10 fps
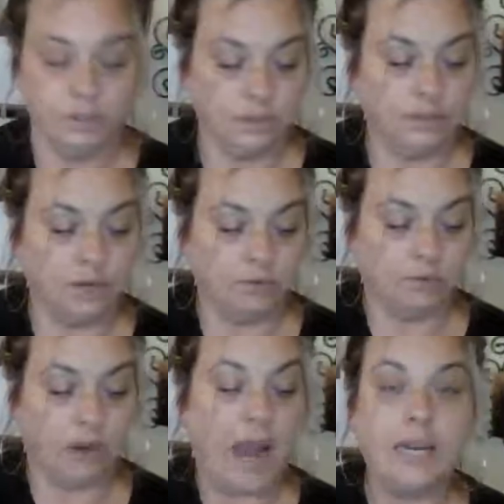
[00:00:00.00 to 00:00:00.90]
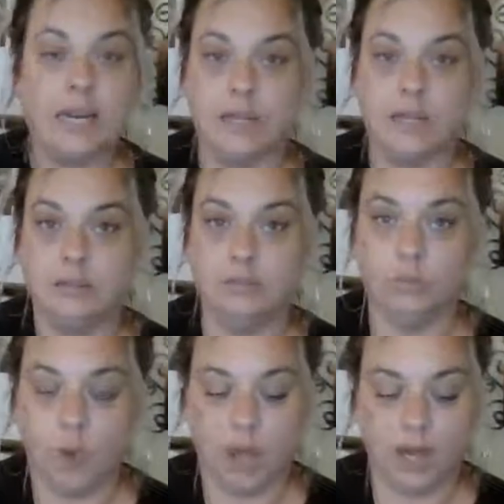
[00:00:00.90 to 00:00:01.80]
you know, writing
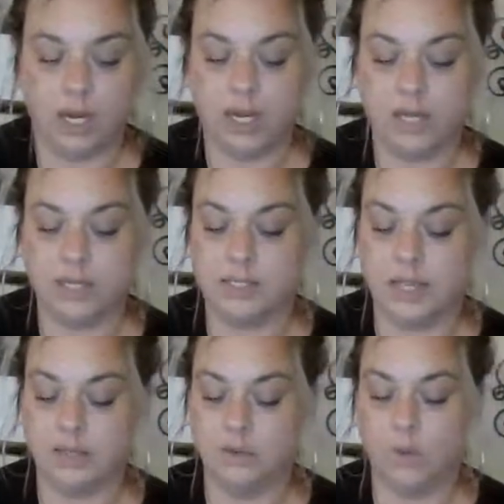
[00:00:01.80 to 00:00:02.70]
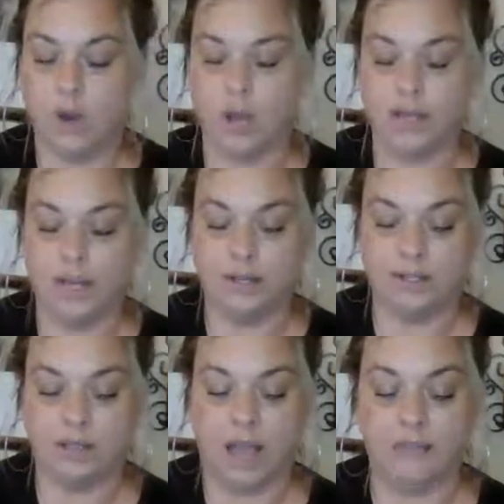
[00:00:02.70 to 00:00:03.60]
what it is that you want in
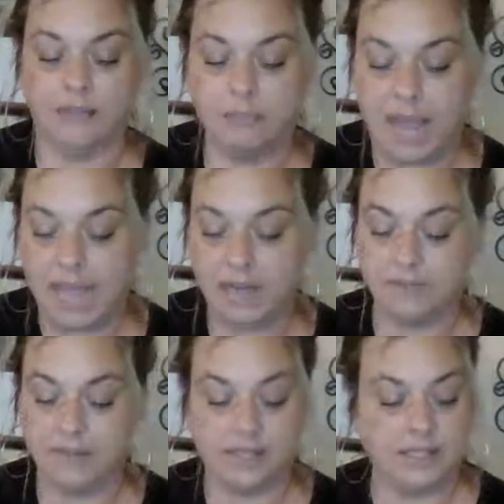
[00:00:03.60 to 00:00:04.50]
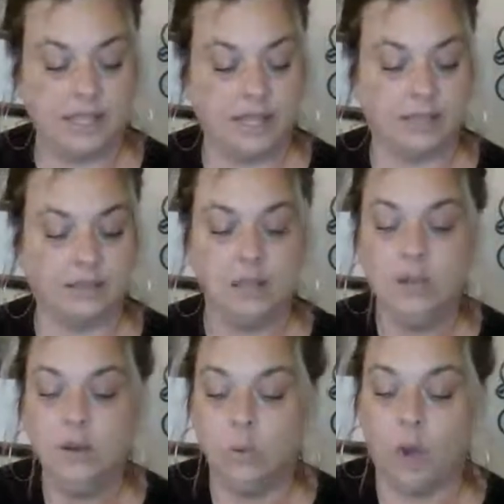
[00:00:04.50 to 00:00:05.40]
your life, manifesting
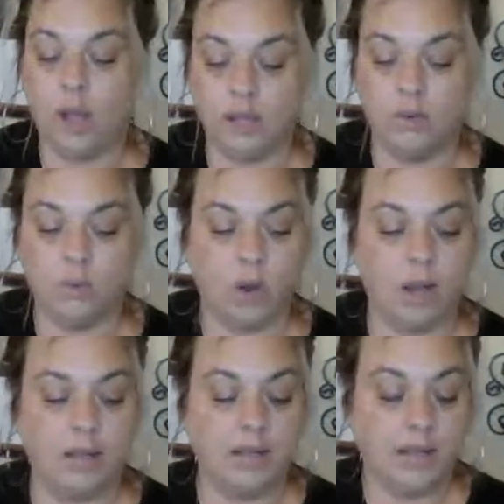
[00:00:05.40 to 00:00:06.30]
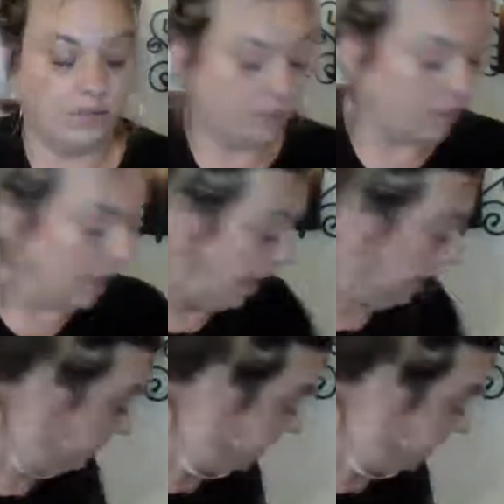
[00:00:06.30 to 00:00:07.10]
what you want in your life.